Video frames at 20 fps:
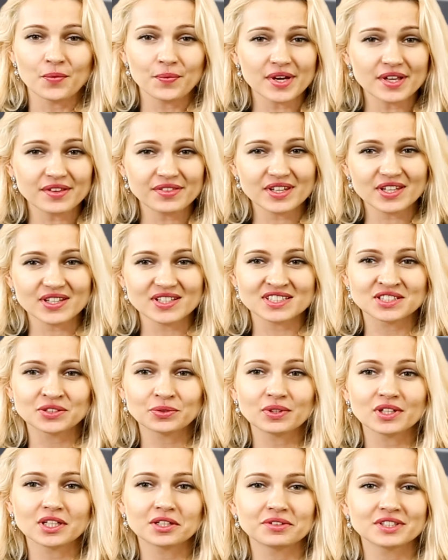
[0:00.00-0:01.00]
Will the US
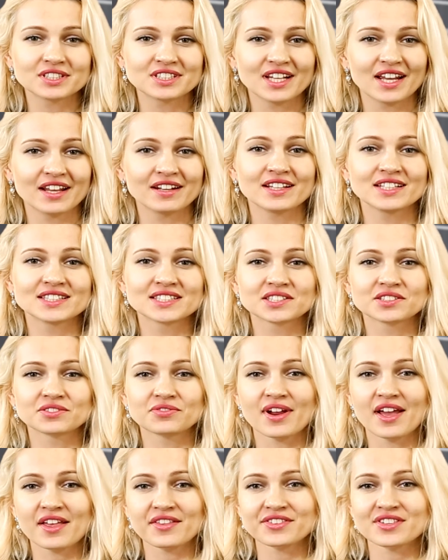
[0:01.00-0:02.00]
dollar retain its
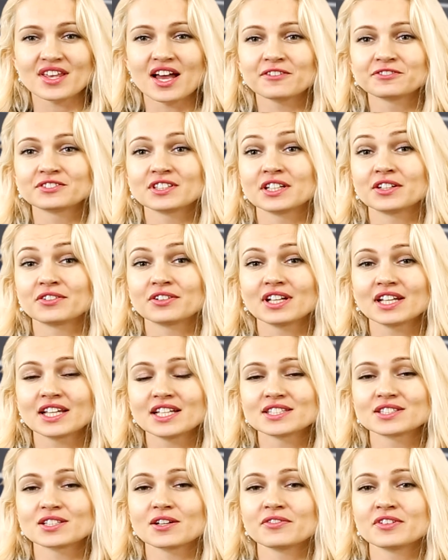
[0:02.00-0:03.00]
strength after a
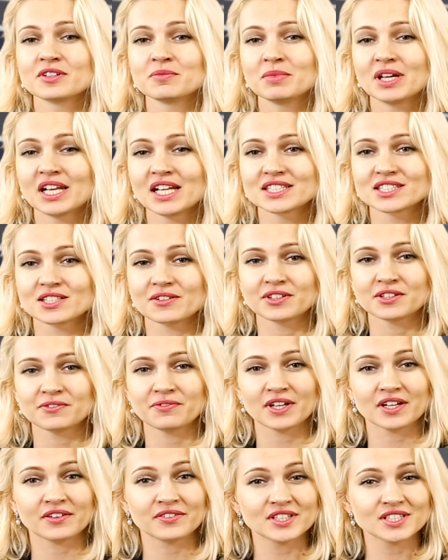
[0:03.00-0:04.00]
release of the minutes of the
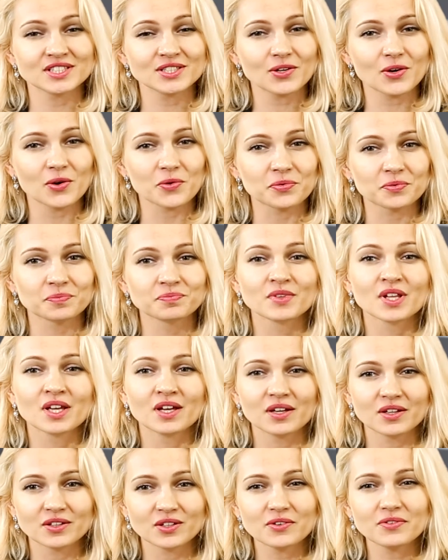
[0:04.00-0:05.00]
Federal Reserve?
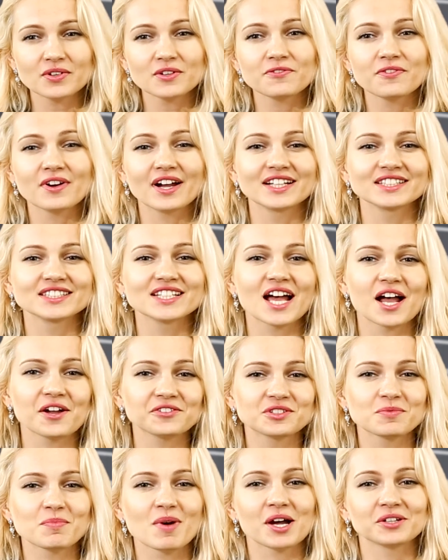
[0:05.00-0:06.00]
You will find
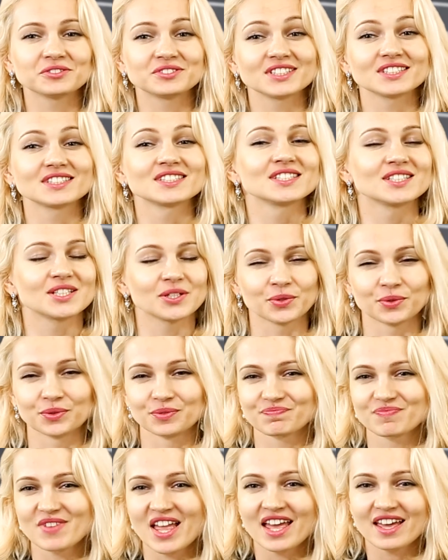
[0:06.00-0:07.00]
out about it
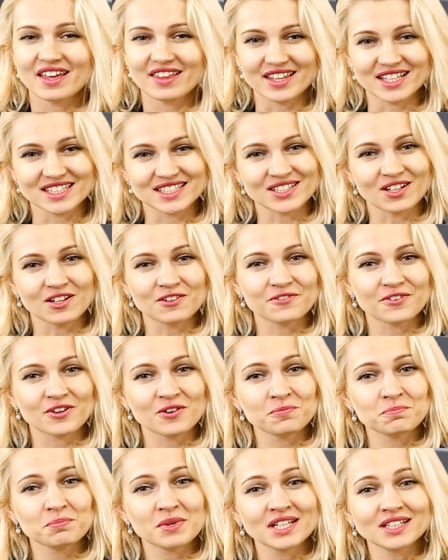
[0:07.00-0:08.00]
soon. That's all
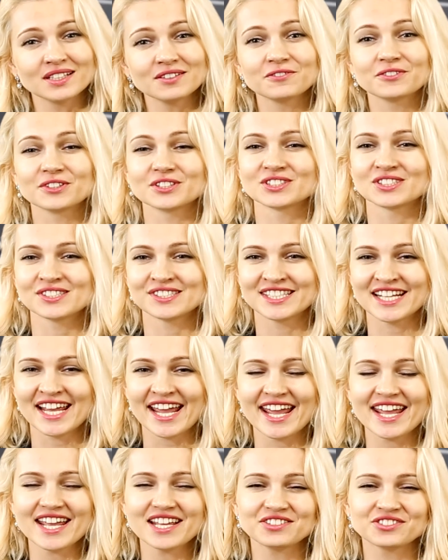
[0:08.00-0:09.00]
from me for
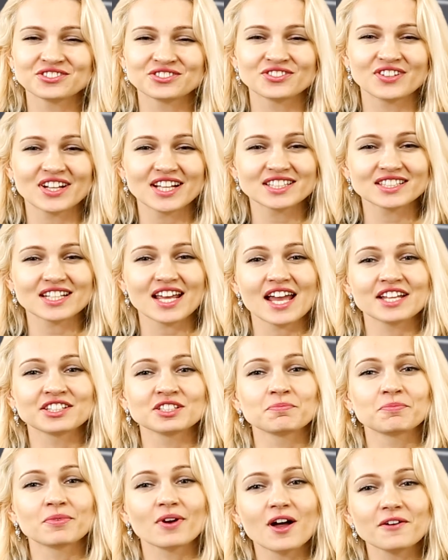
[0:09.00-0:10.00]
today. Trade at
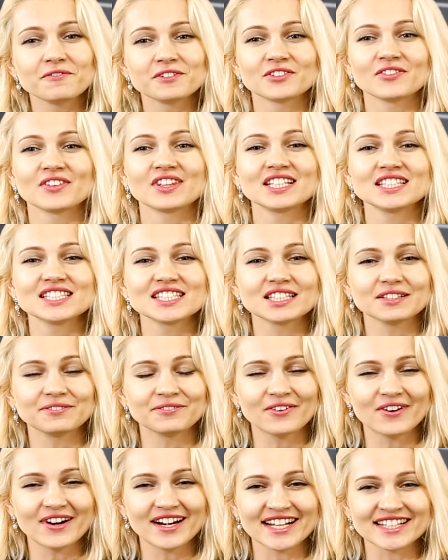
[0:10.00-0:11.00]
a profit with
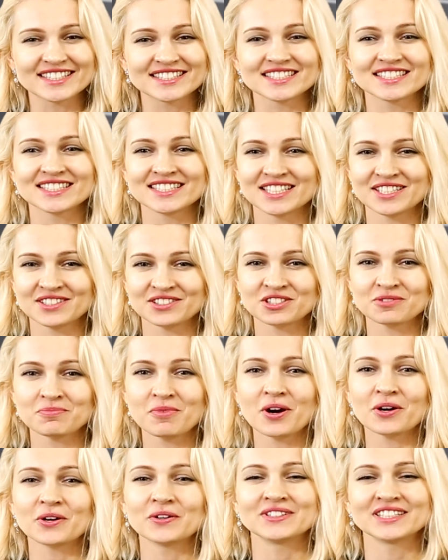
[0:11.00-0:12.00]
InstaForex. See you
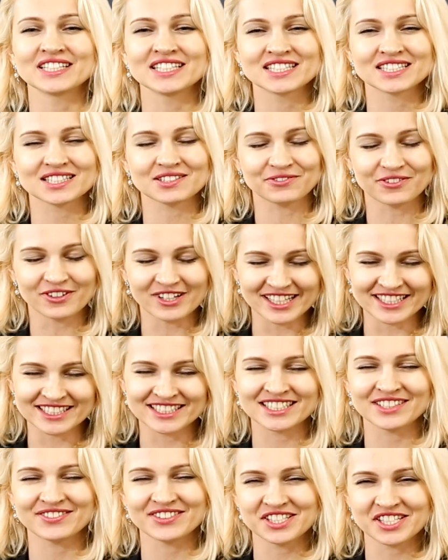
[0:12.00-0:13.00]
tomorrow on
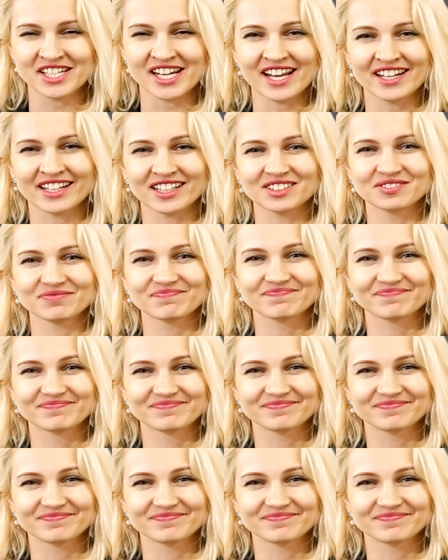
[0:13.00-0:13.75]
InstaForex TV channel.